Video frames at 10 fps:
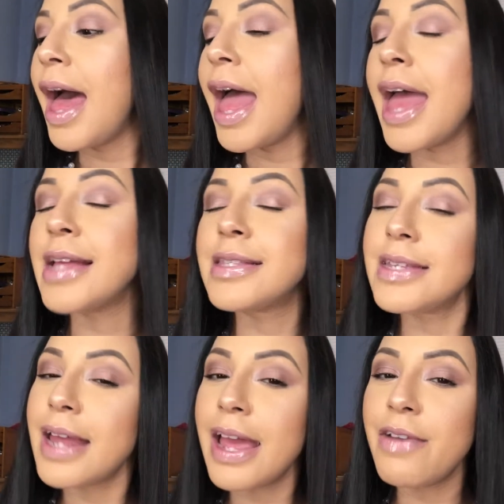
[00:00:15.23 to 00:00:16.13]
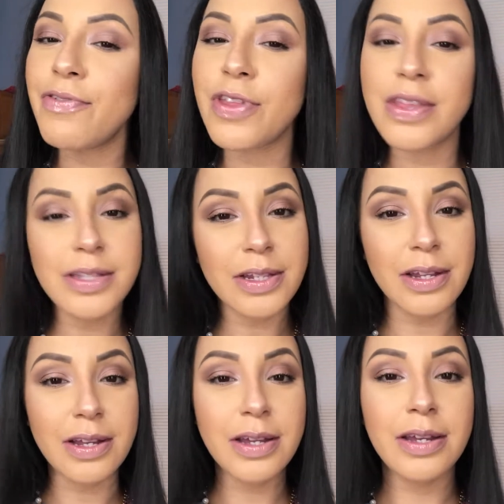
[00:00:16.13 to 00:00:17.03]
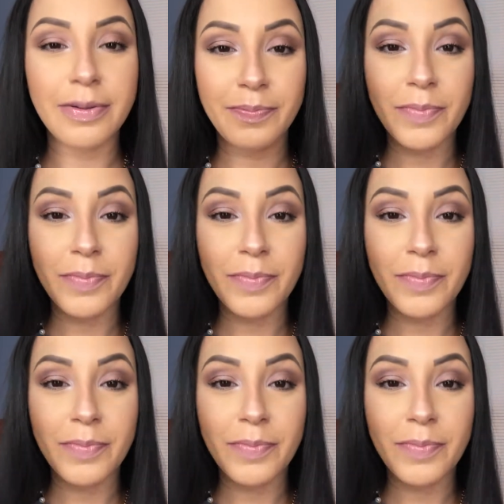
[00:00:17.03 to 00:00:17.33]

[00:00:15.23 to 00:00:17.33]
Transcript: And today for this look,